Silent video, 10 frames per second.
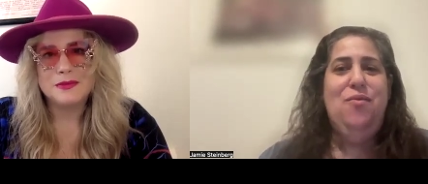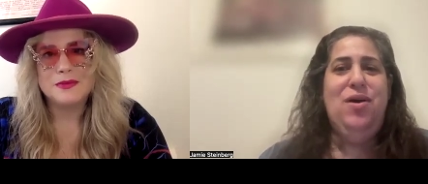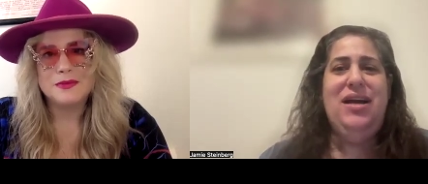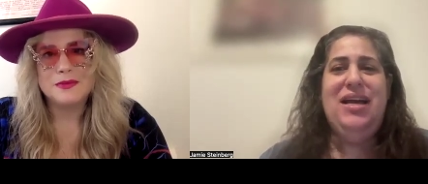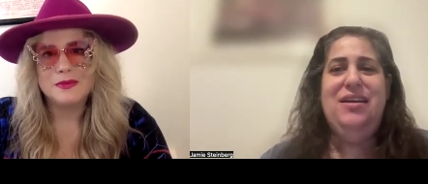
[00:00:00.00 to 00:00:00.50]

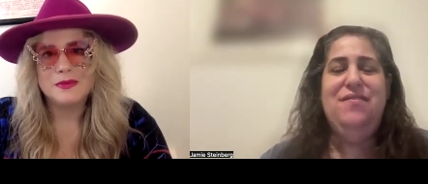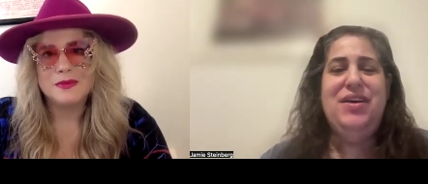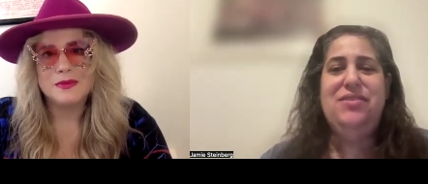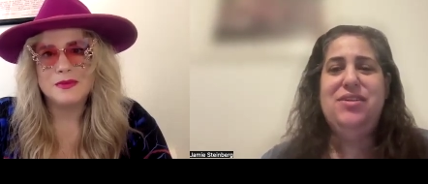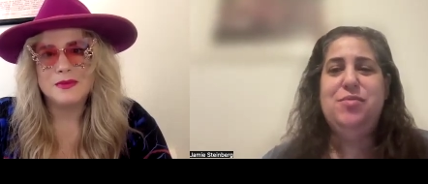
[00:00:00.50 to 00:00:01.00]
Speaker 1: what kind of
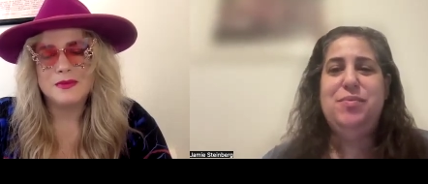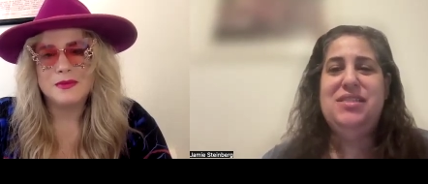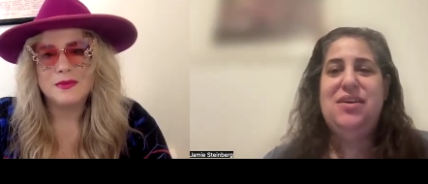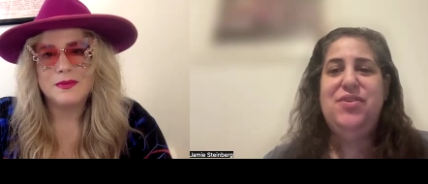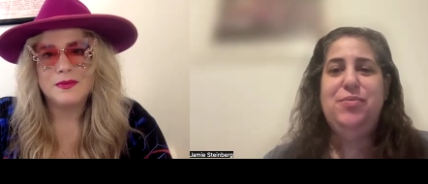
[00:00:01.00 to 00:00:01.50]
fan
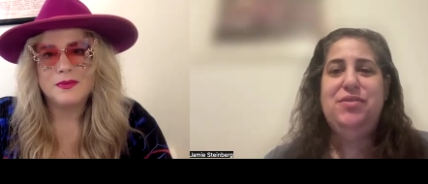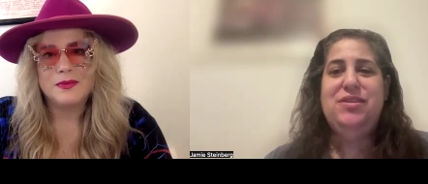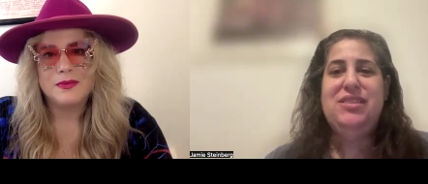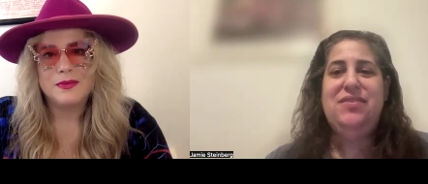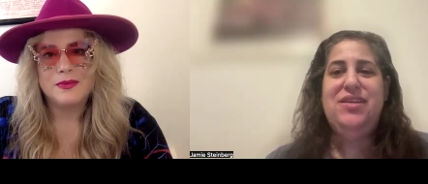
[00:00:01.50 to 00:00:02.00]
response have you been
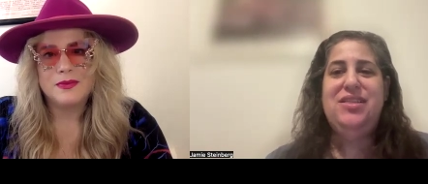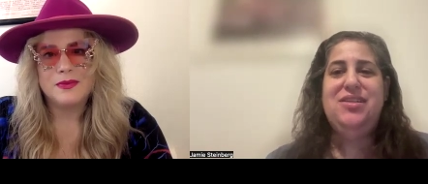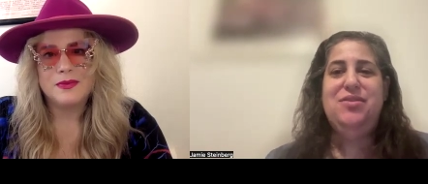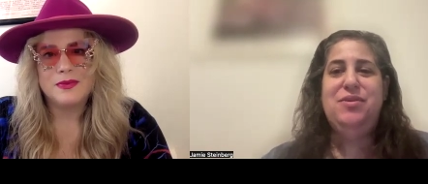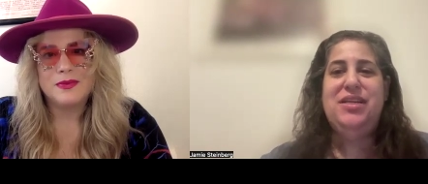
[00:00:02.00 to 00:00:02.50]
receiving
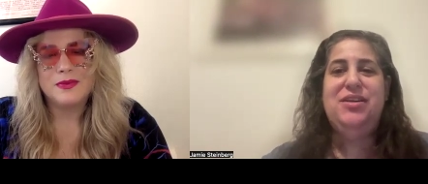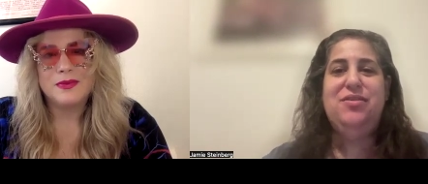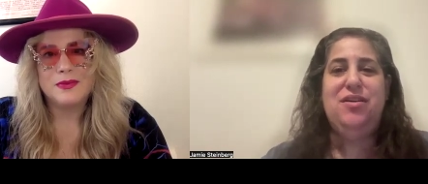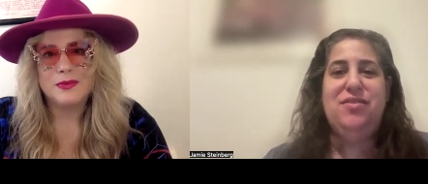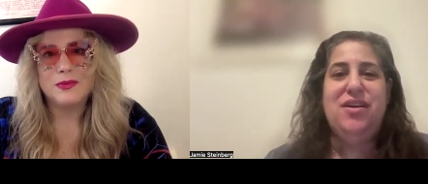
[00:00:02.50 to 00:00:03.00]
to Win
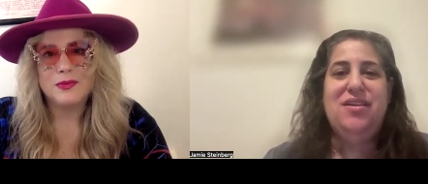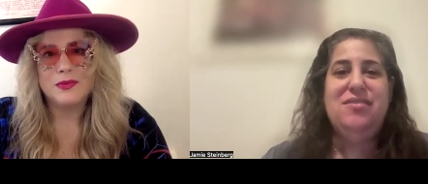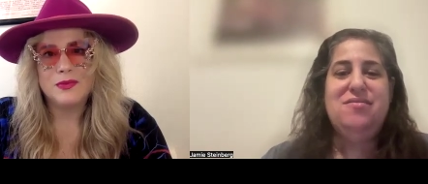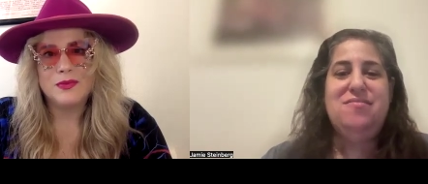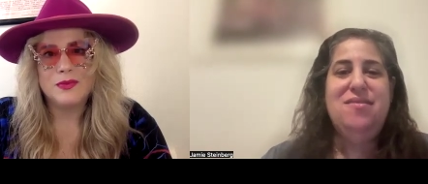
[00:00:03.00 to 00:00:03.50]
You
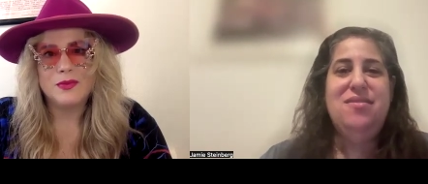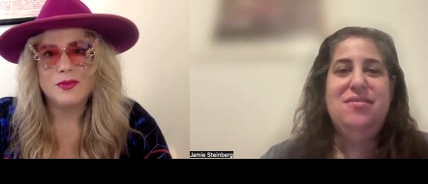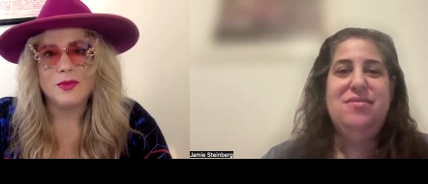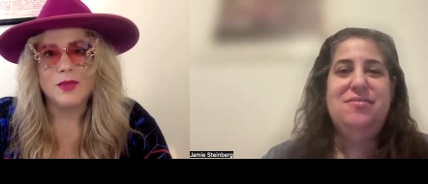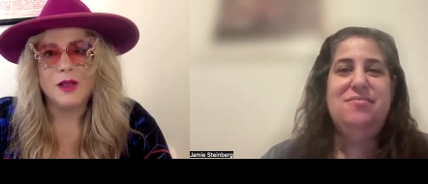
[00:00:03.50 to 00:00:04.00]
Over?
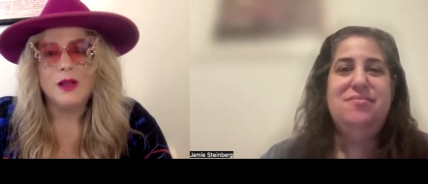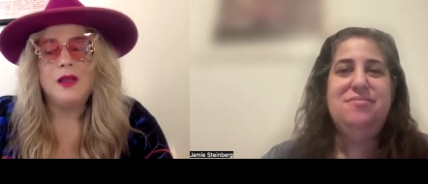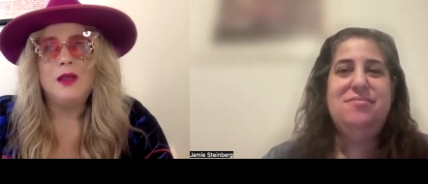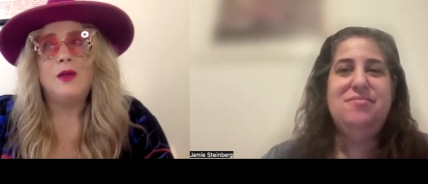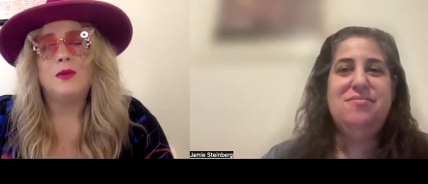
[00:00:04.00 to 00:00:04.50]

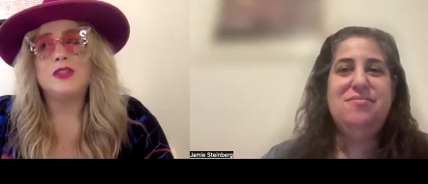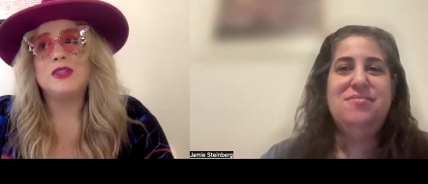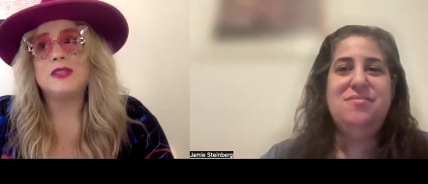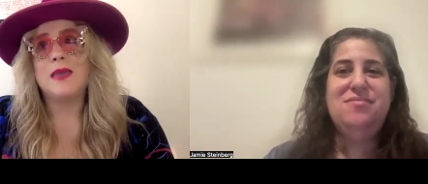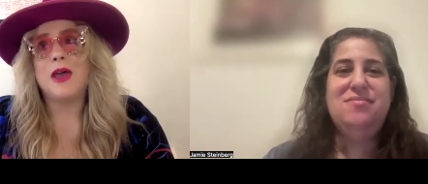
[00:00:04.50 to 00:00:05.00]
Speaker 2: Well, it
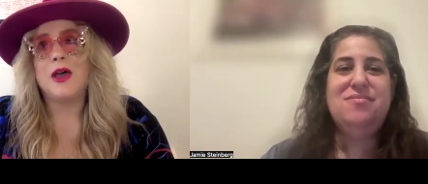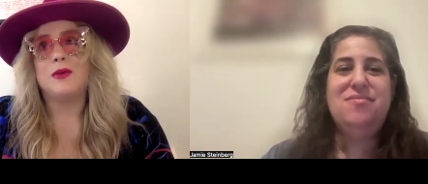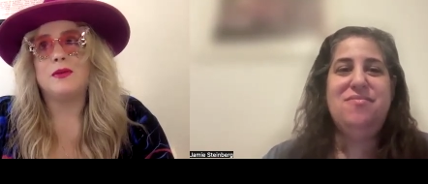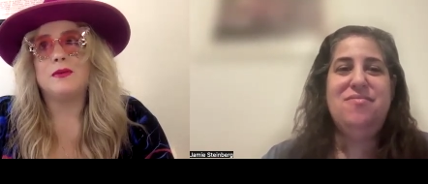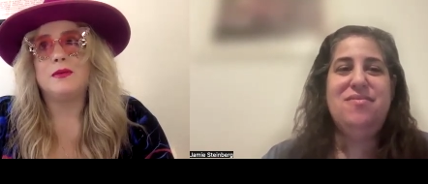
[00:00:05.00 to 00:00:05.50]
just came
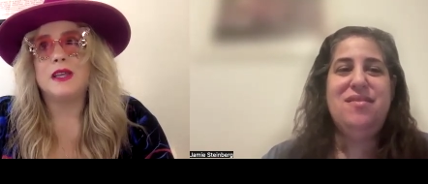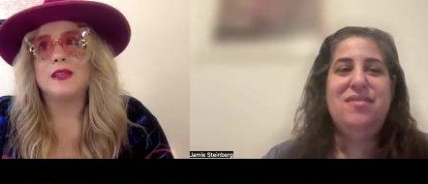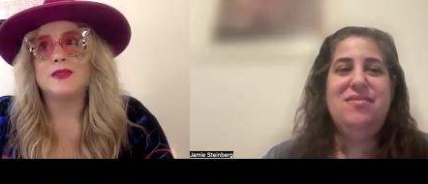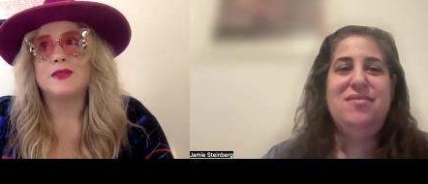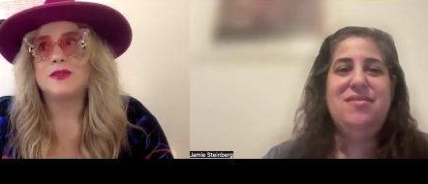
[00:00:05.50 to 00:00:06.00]
out
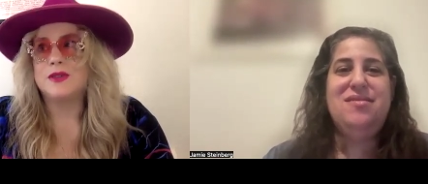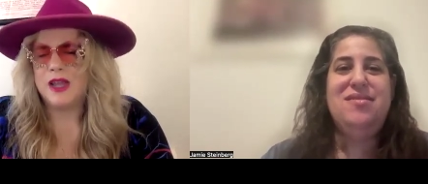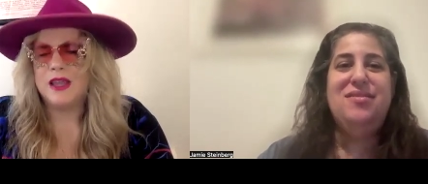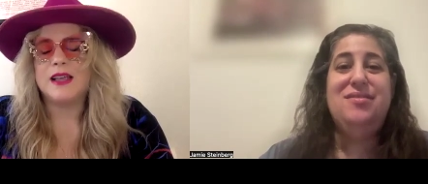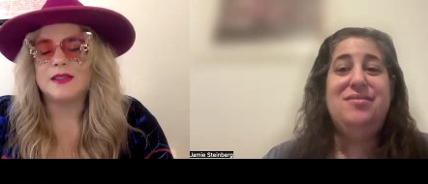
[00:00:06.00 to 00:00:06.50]

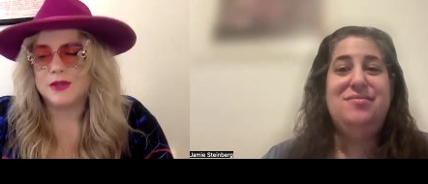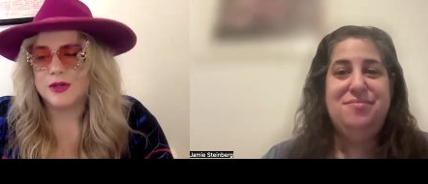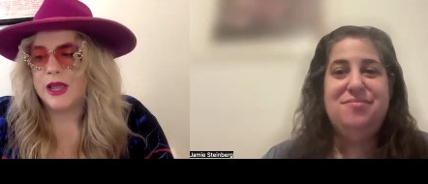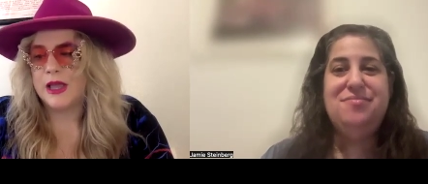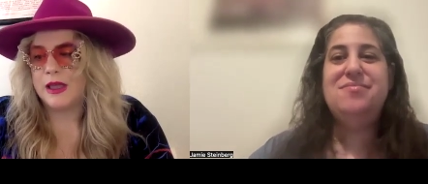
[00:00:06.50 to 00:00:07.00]
yesterday.
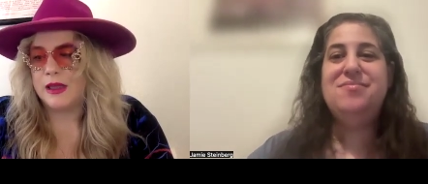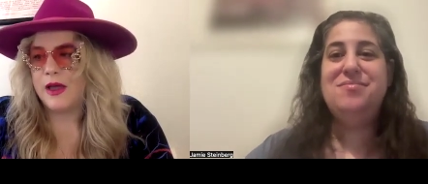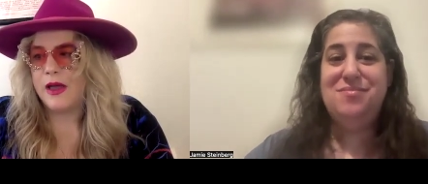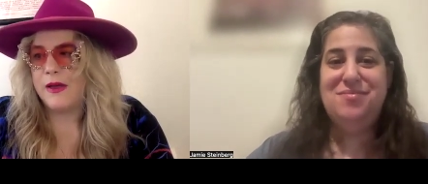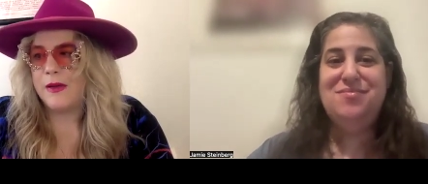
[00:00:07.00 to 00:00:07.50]
Yesterday,
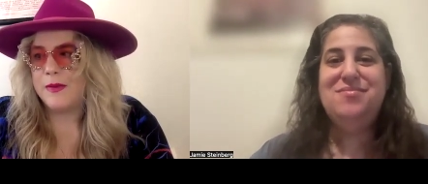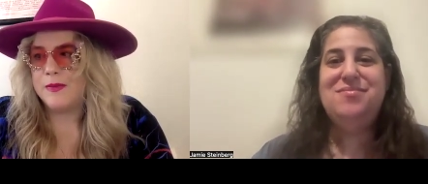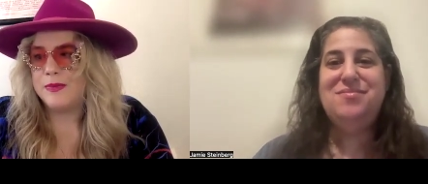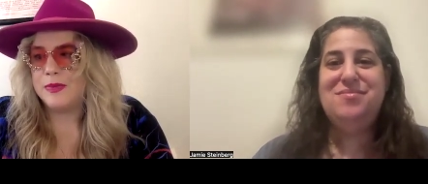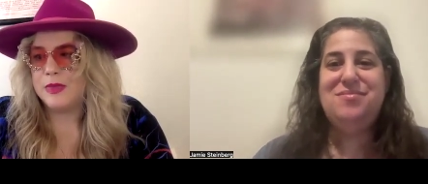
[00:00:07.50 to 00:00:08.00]

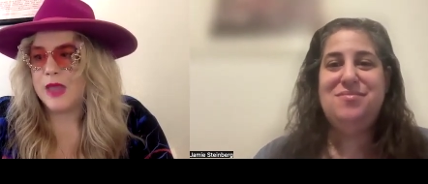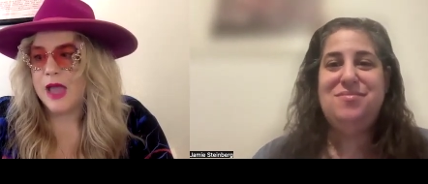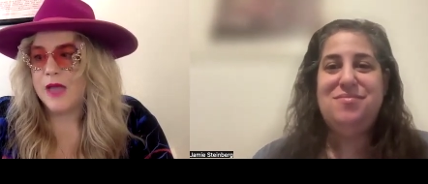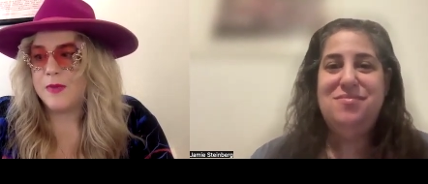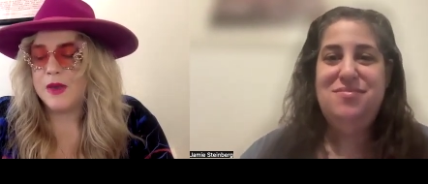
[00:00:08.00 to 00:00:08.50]
um,
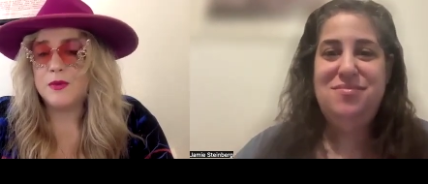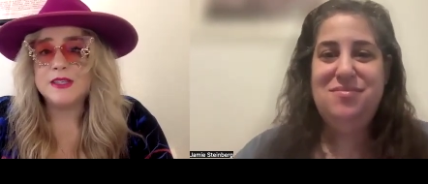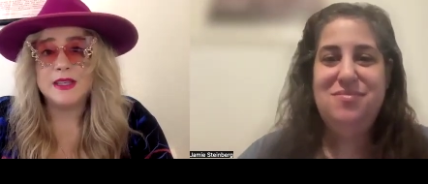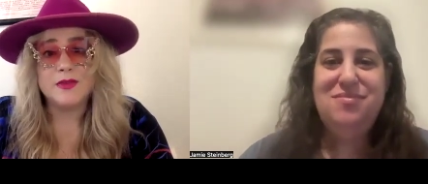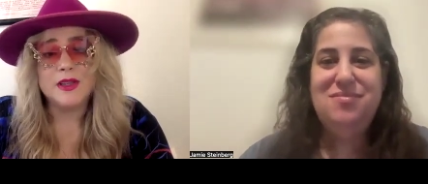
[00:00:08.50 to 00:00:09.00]
I've been
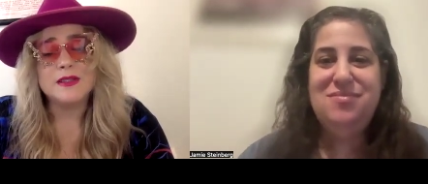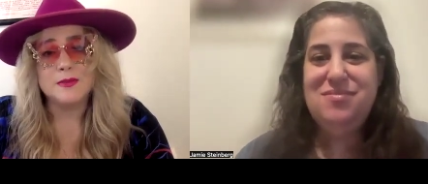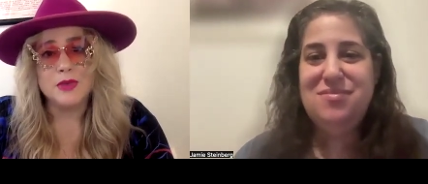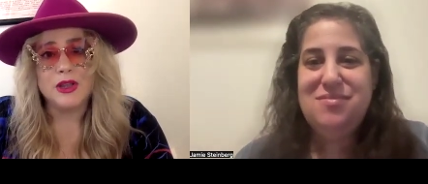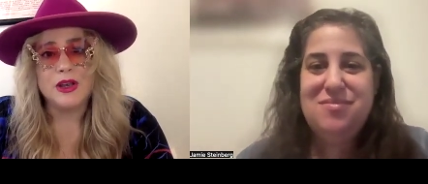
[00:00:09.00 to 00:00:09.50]
receiving some
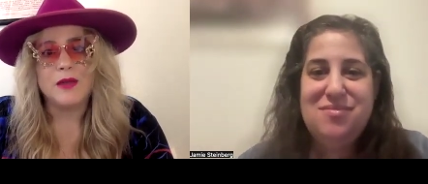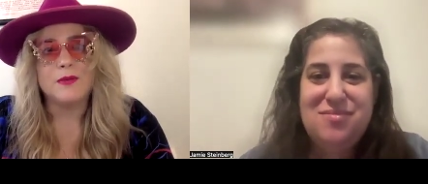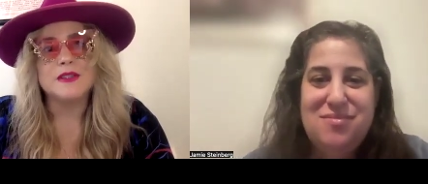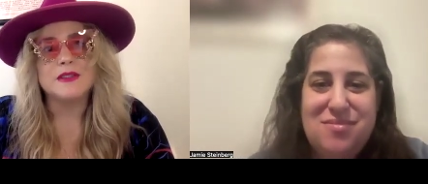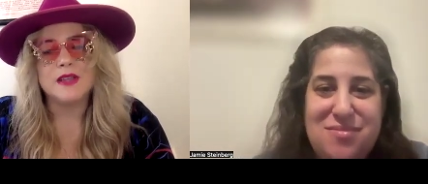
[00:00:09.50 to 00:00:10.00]
good. I
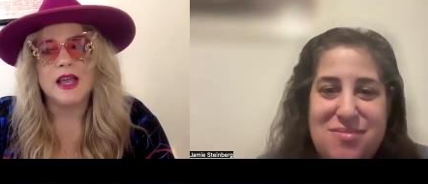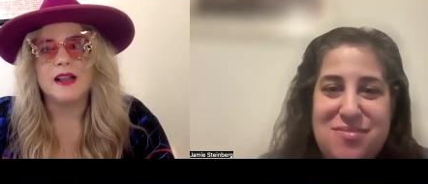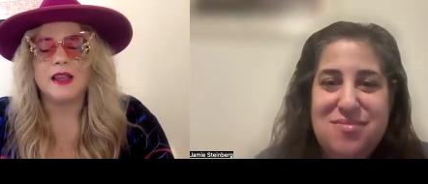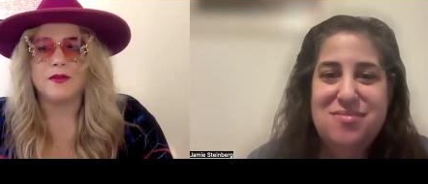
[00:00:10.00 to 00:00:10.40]
was had like